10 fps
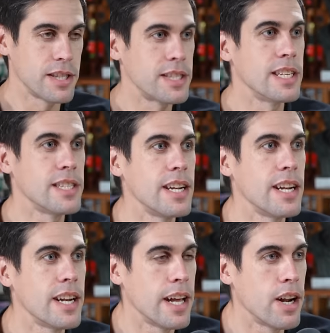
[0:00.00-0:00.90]
assistant
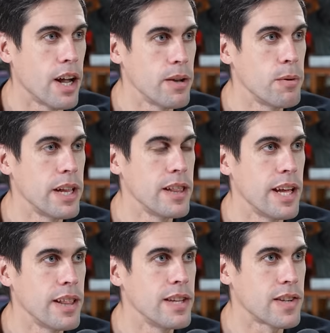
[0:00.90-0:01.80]
in, in Hollywood, and,
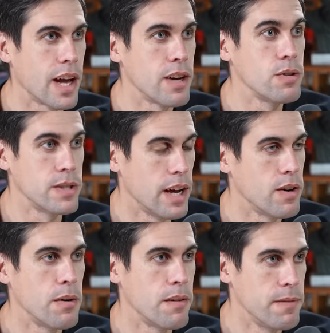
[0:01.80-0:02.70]
and this guy who's now
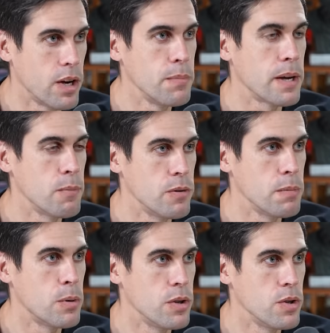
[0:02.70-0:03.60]
a very big movie
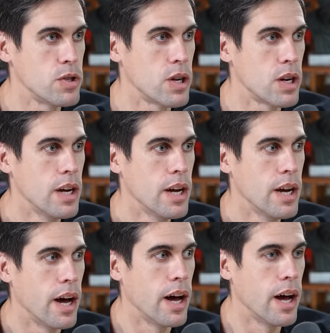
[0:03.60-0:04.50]
producer
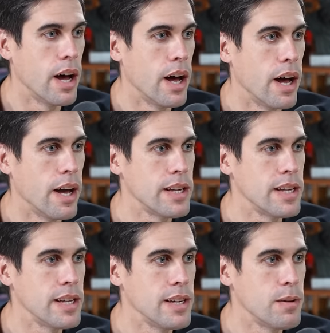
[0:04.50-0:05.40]
uh,
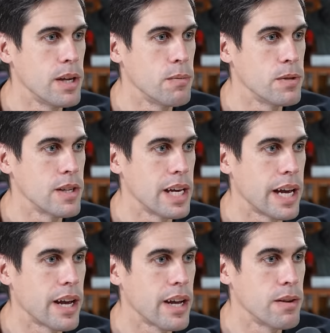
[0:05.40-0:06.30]
he he was
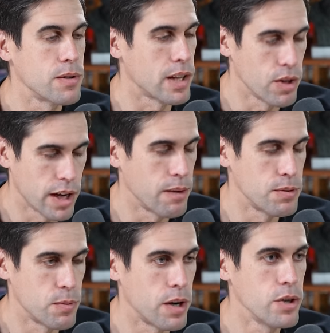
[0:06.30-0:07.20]
like he was like, look, I
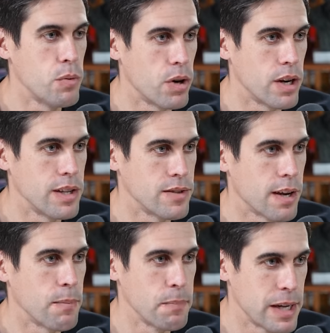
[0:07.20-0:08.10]
was where you were. He's
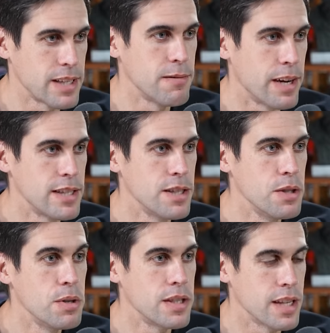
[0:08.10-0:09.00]
like, my best advice to
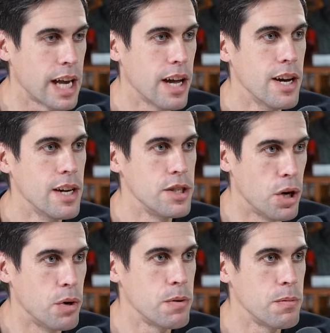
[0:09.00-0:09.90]
you is like,
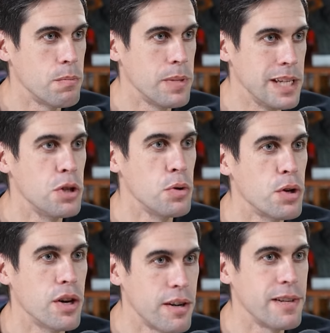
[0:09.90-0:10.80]
don't be too
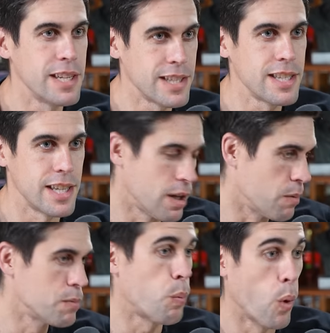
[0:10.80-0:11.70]
good of an assistant. He
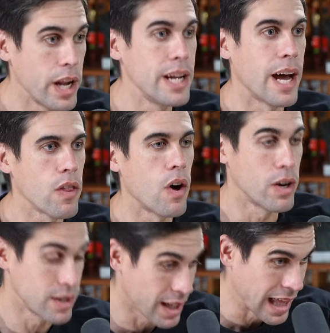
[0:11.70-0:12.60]
was yeah. pointed down the hall.
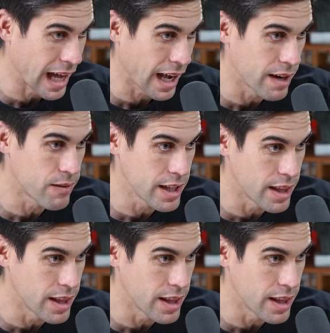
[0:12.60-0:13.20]
He's like, that guy right